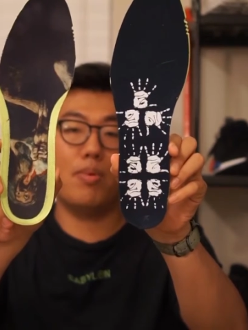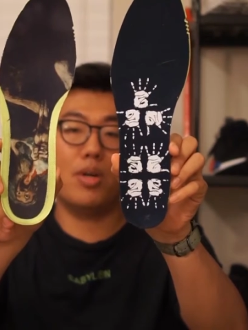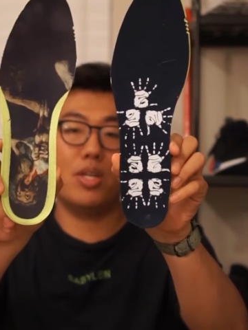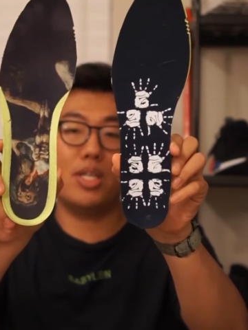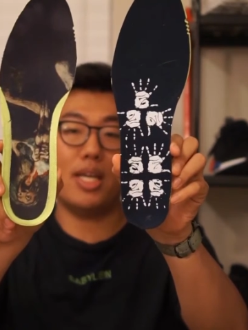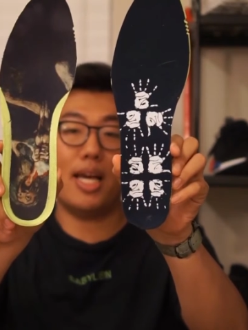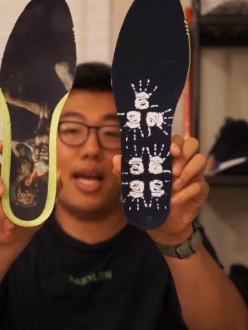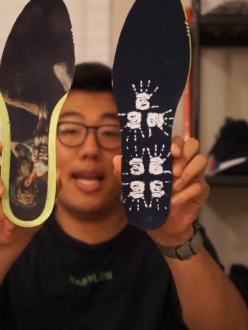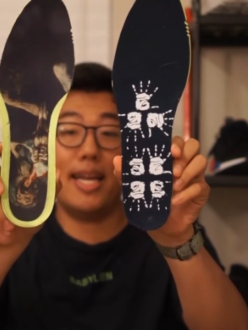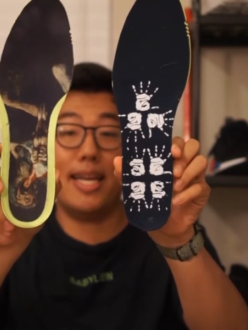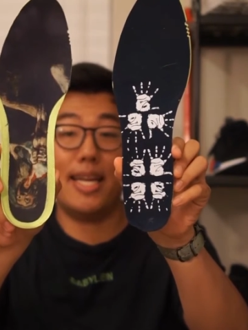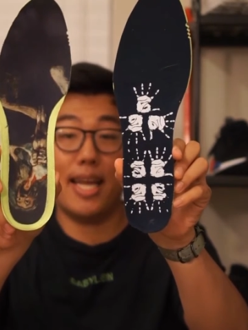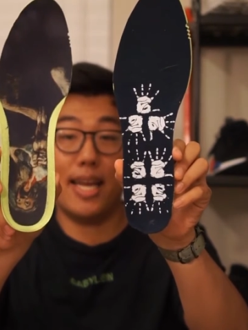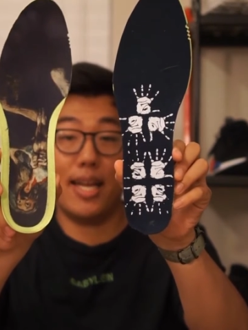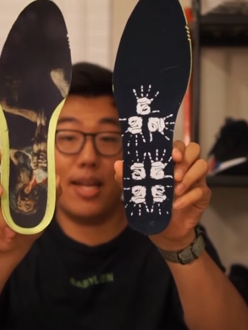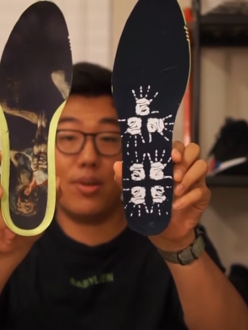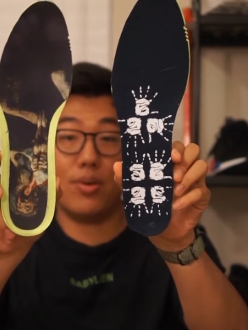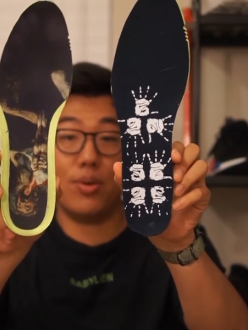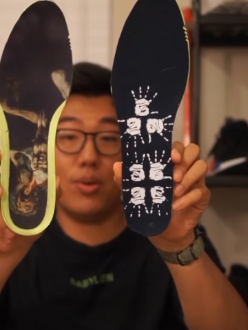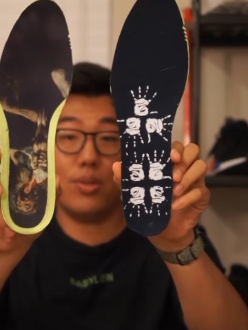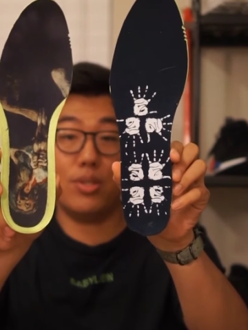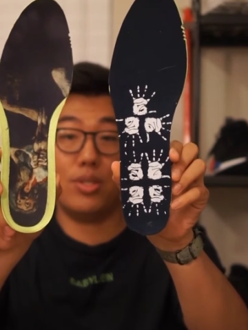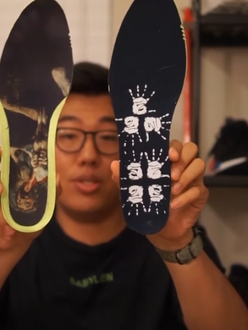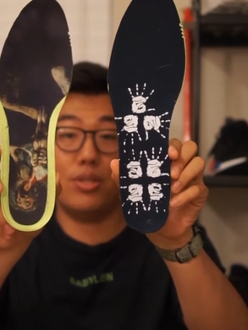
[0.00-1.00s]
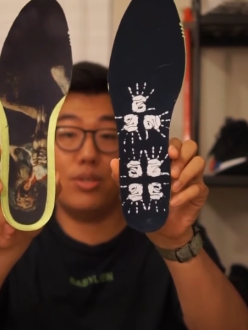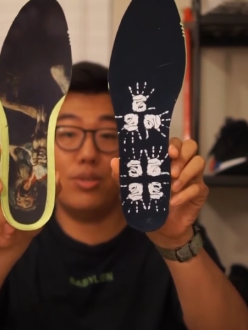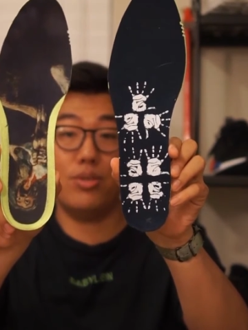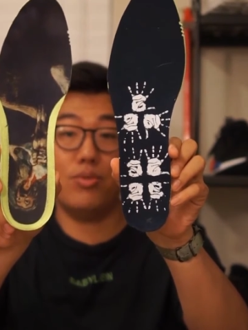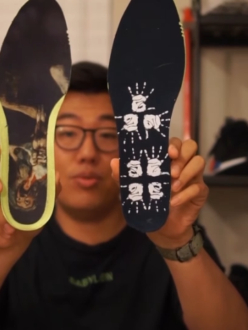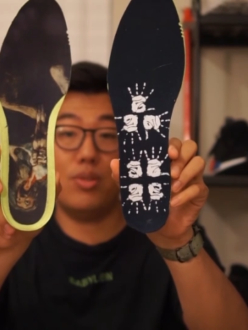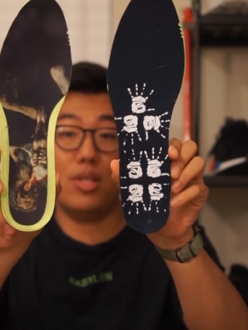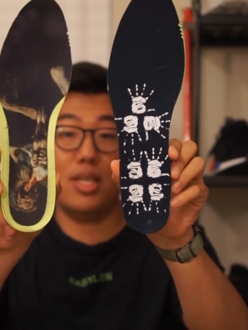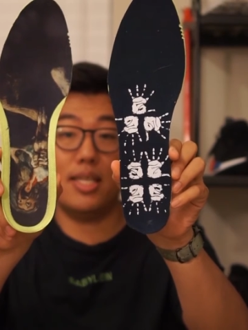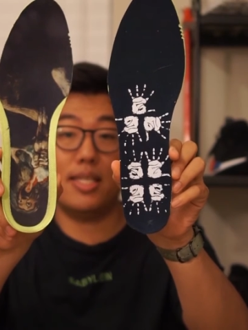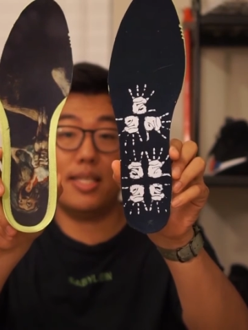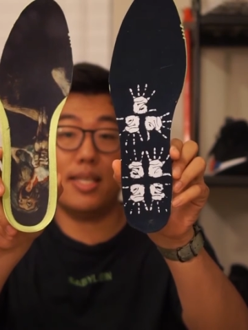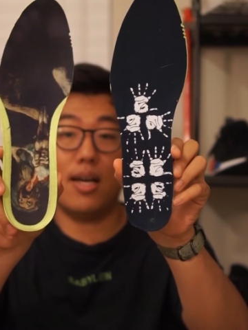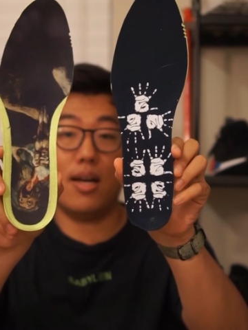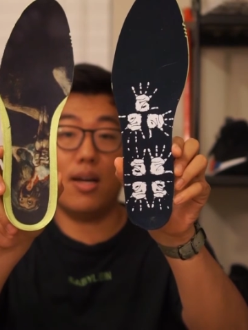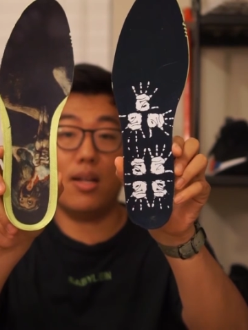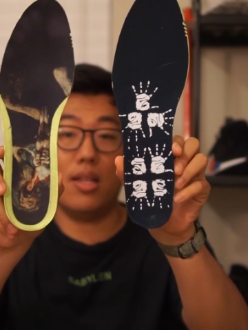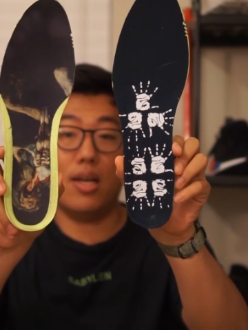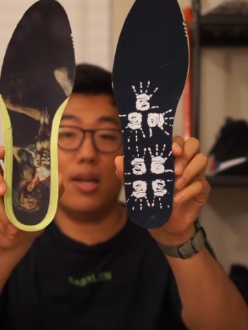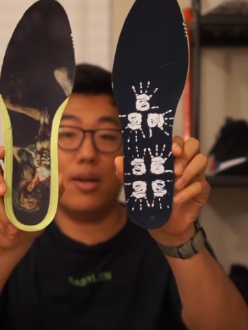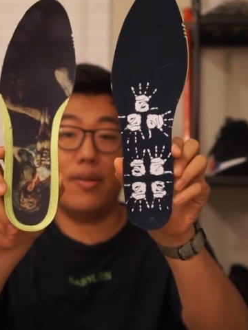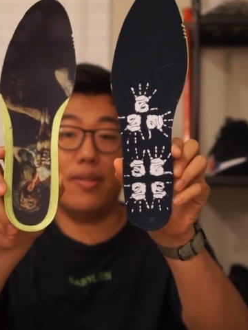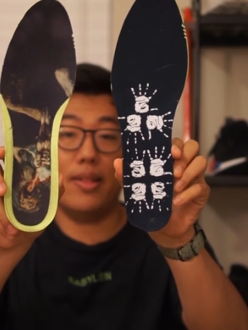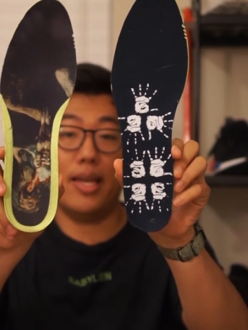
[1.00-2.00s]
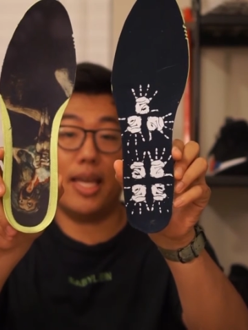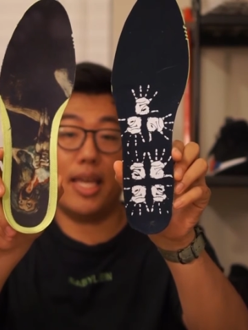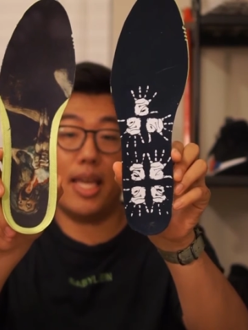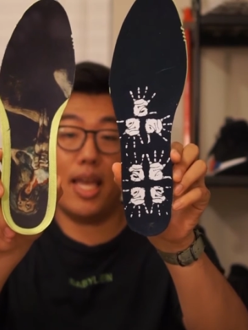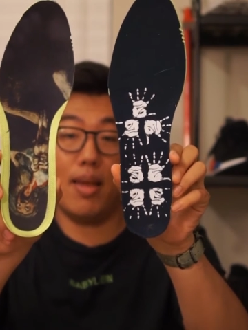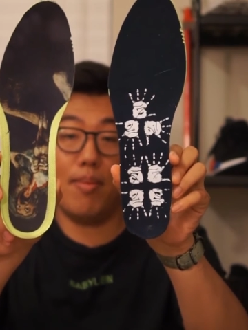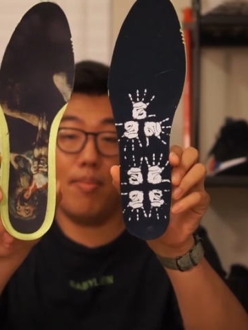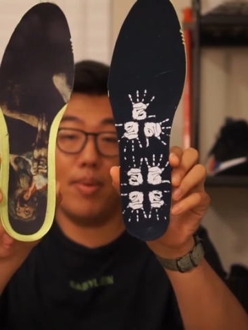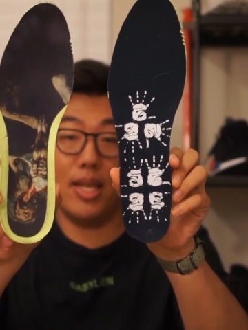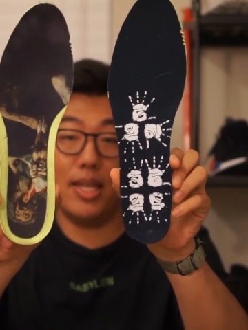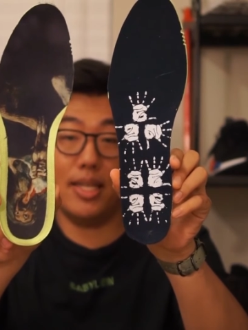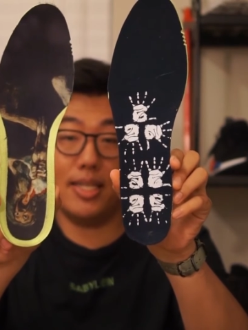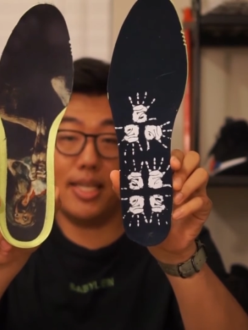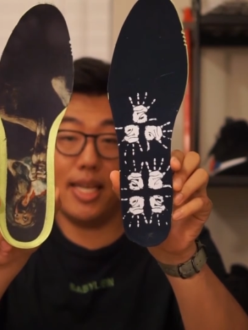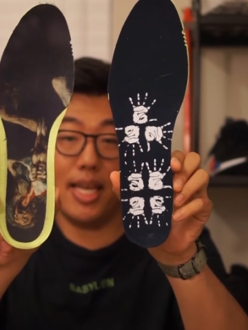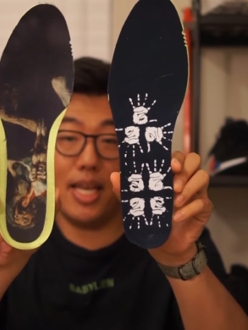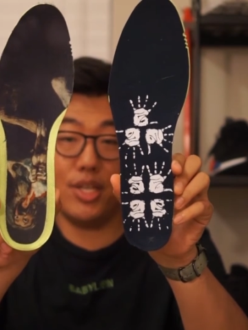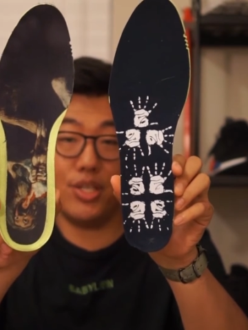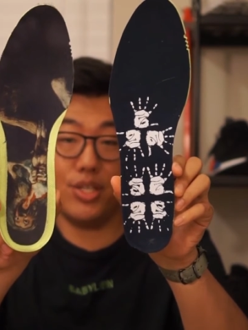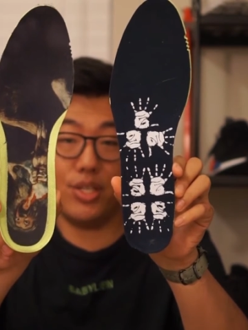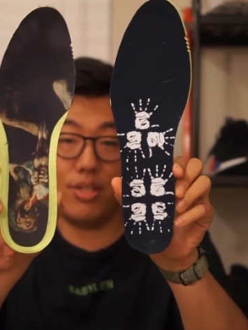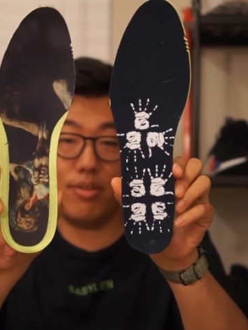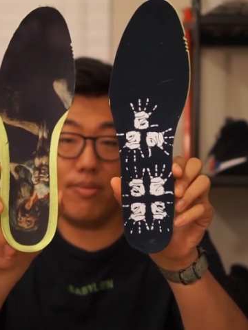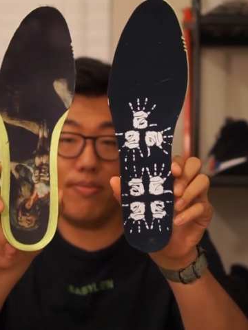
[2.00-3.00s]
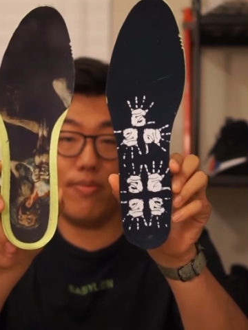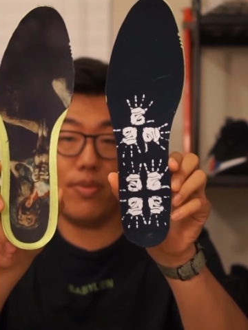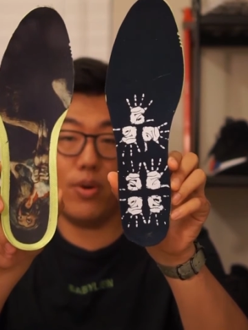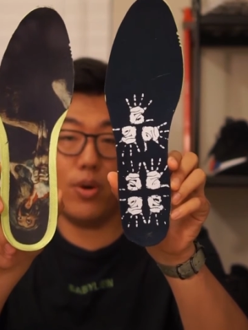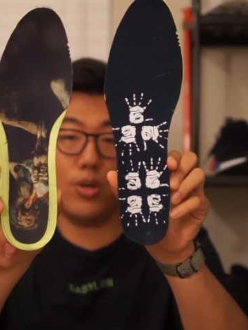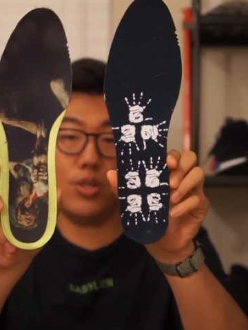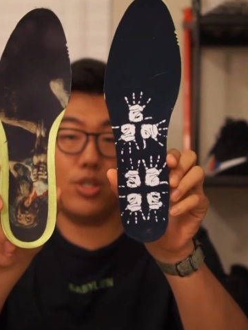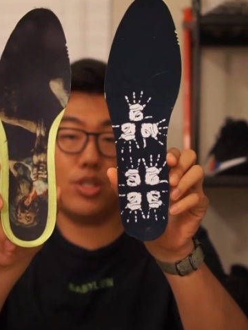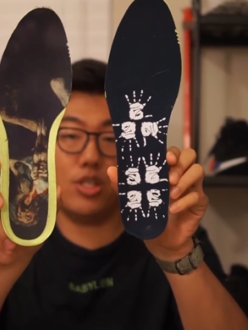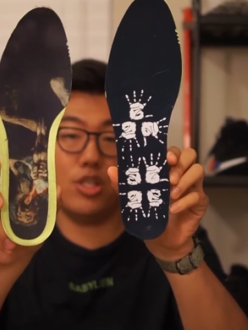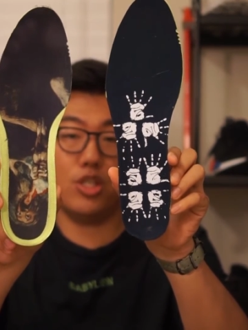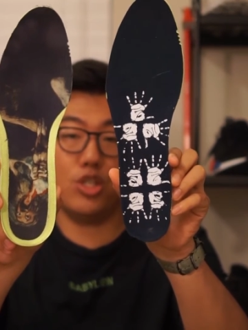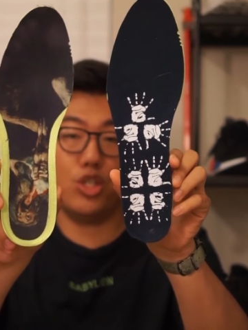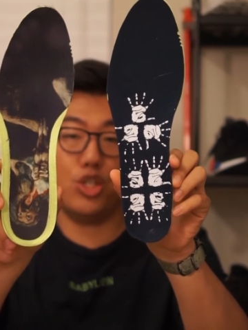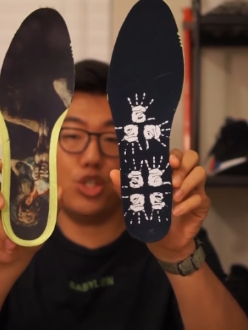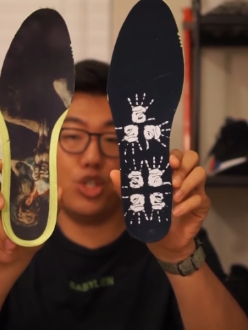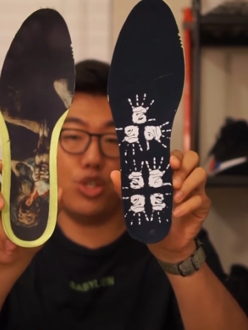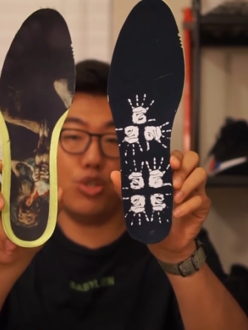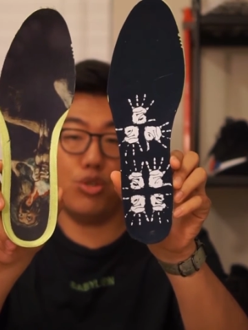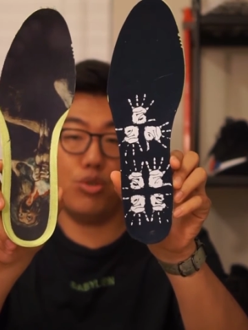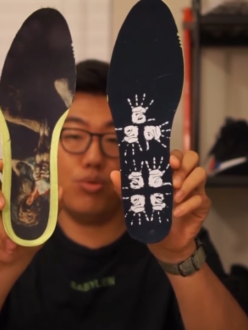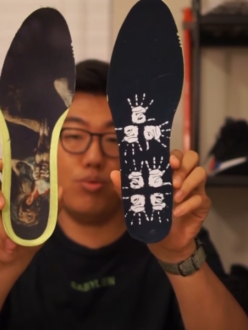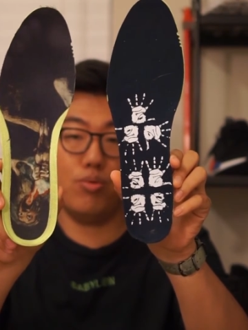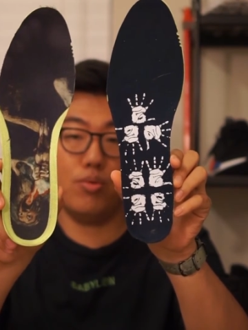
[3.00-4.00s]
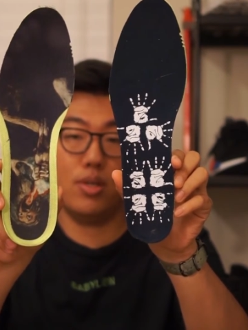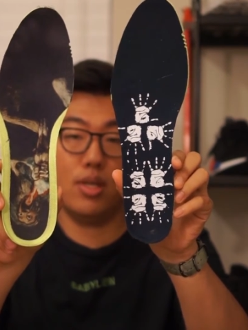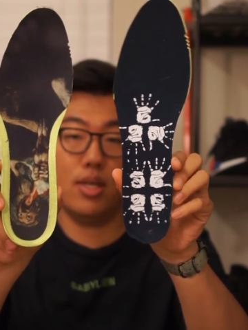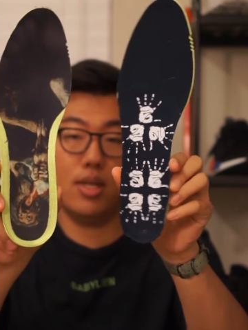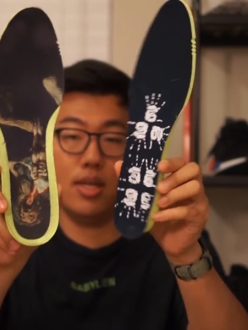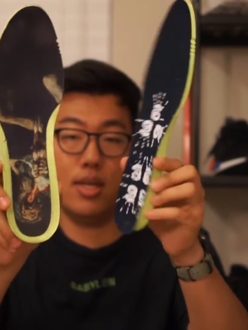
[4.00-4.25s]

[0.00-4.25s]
much identical to the sock liner that came in Sage's first shoe.